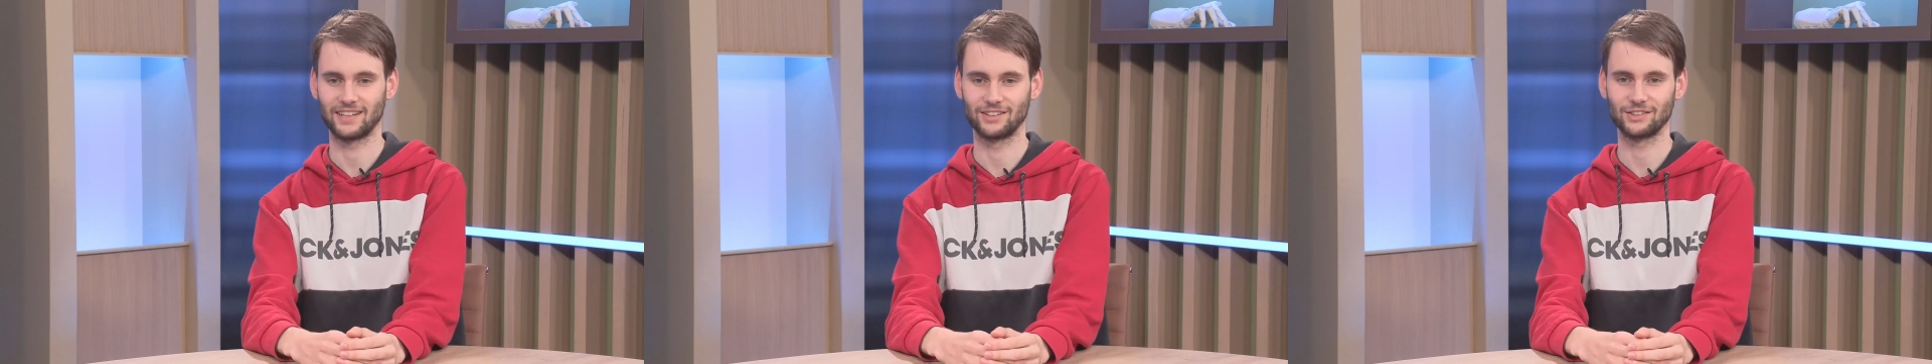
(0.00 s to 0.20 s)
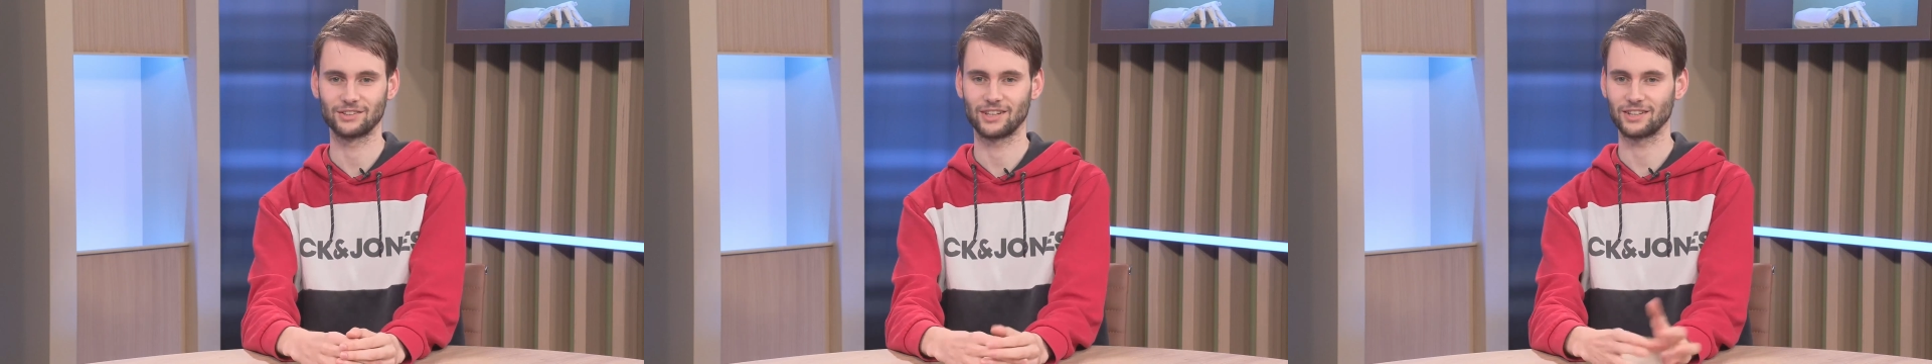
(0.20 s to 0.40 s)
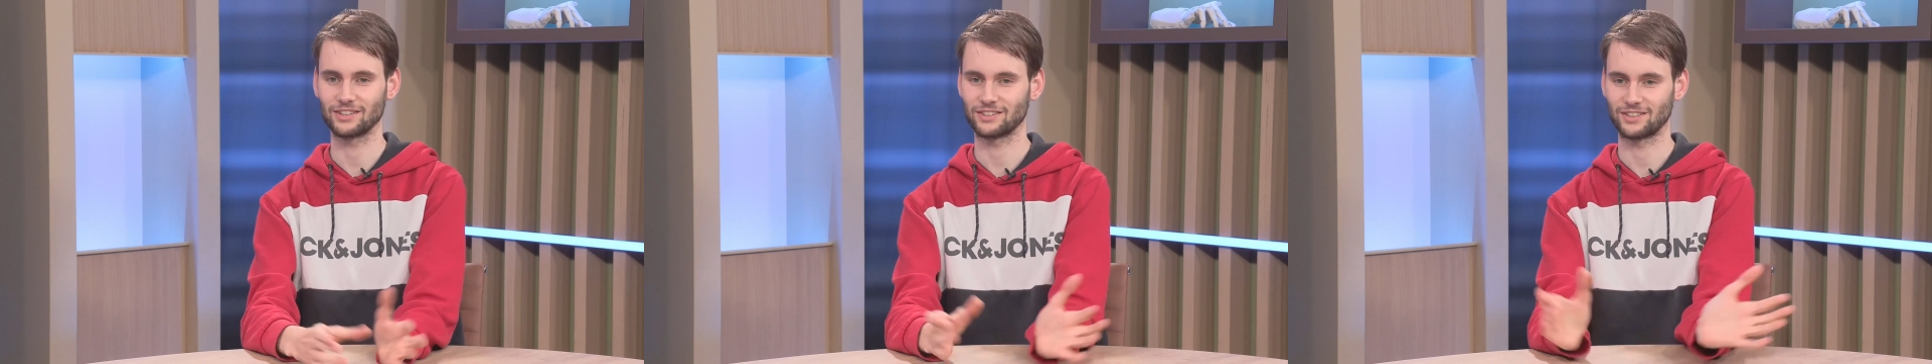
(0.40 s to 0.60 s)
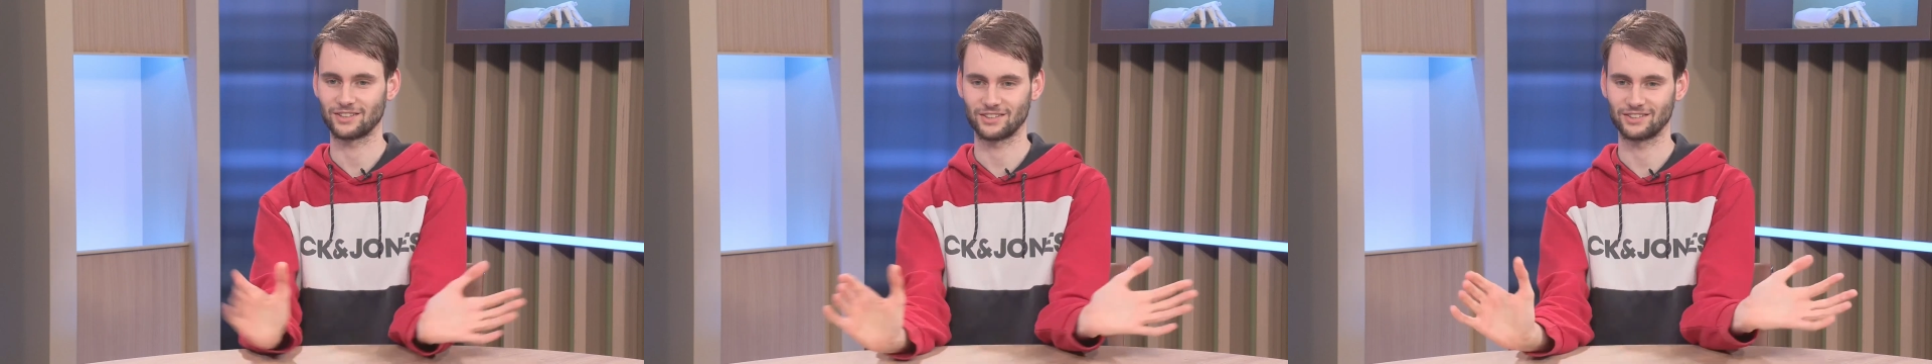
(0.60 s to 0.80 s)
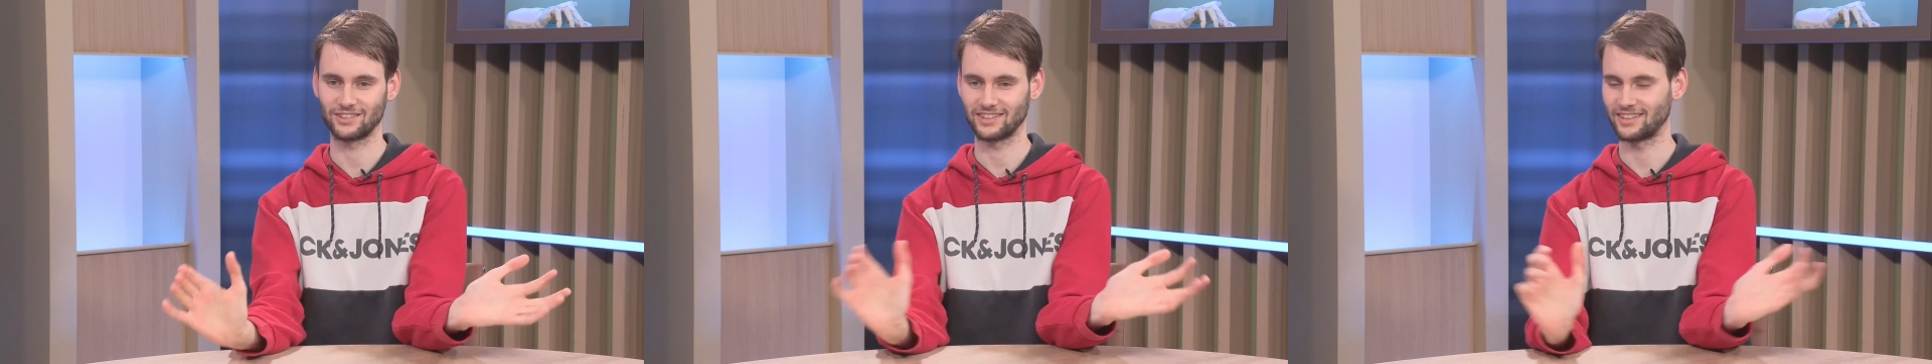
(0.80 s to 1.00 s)
know the answers,
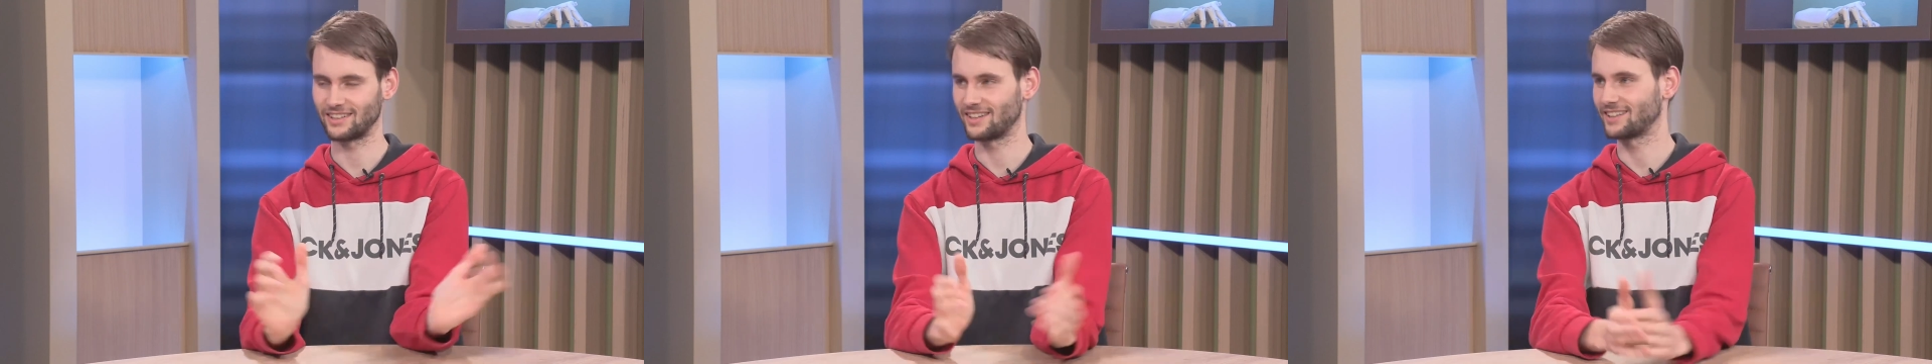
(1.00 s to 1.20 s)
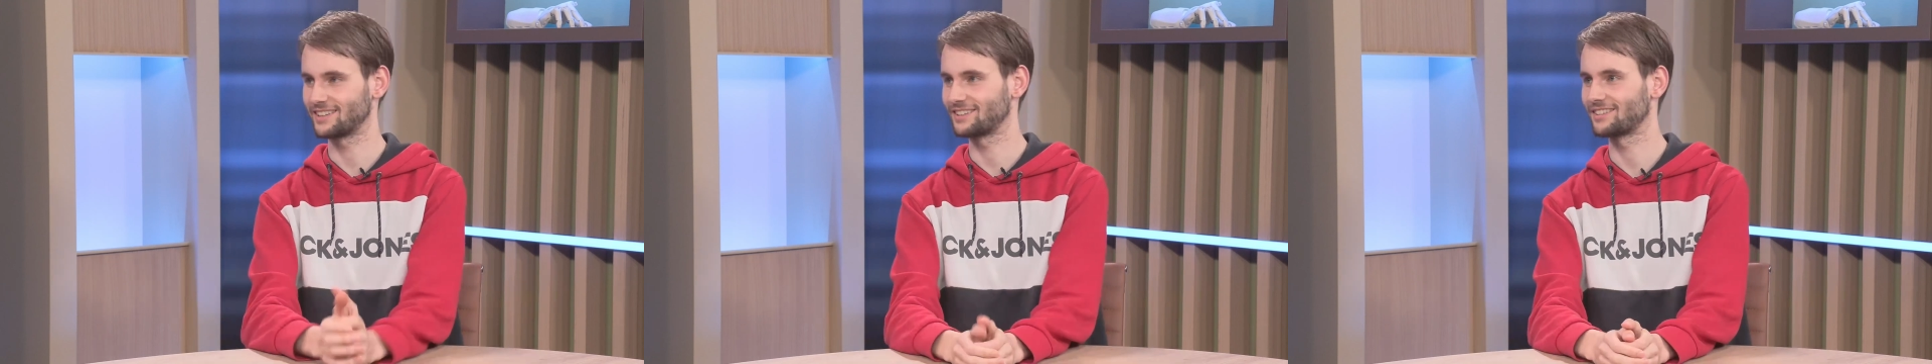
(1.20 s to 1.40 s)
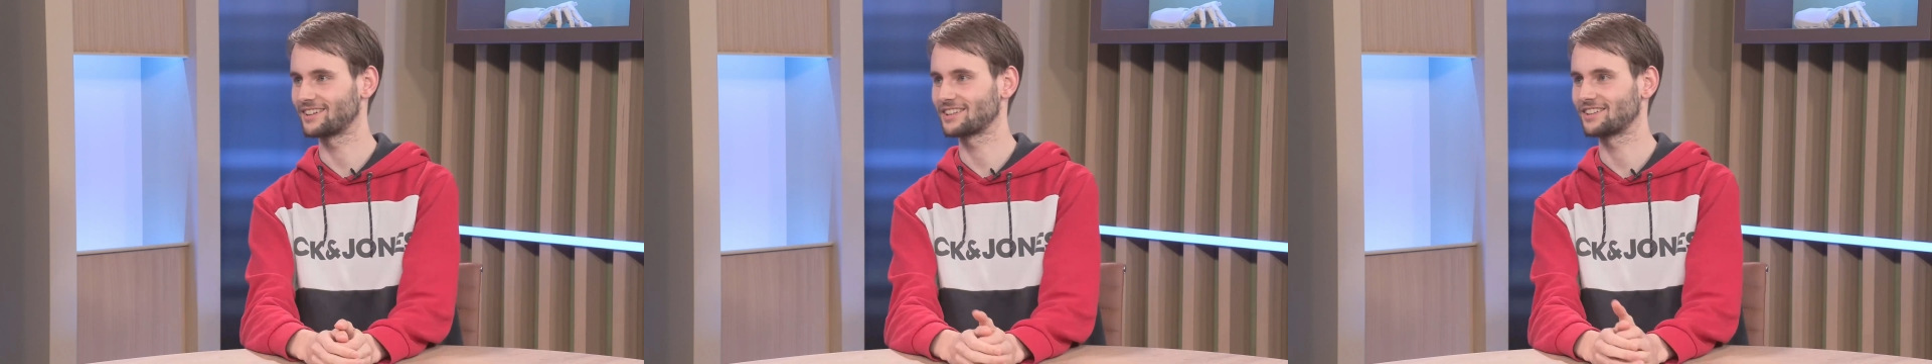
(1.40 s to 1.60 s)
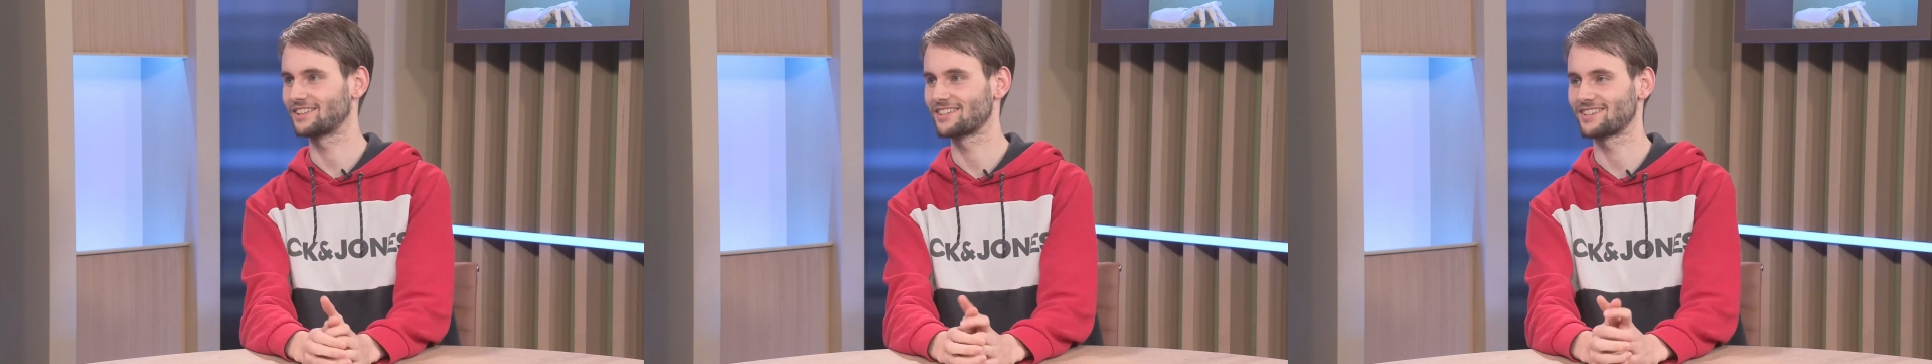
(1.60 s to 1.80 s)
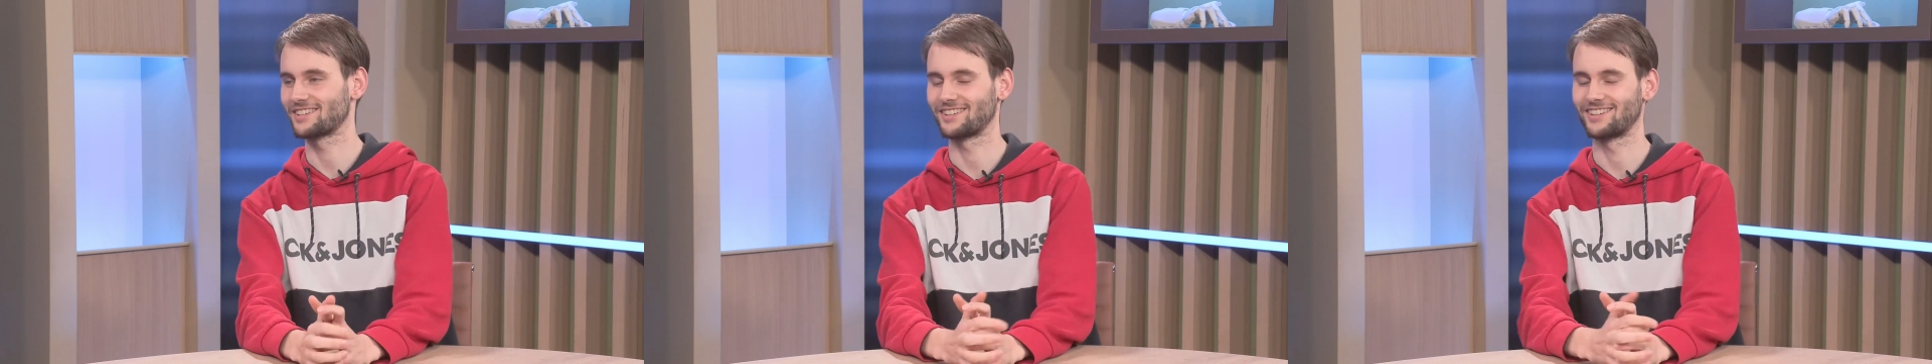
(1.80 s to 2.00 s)
so then I like the questions.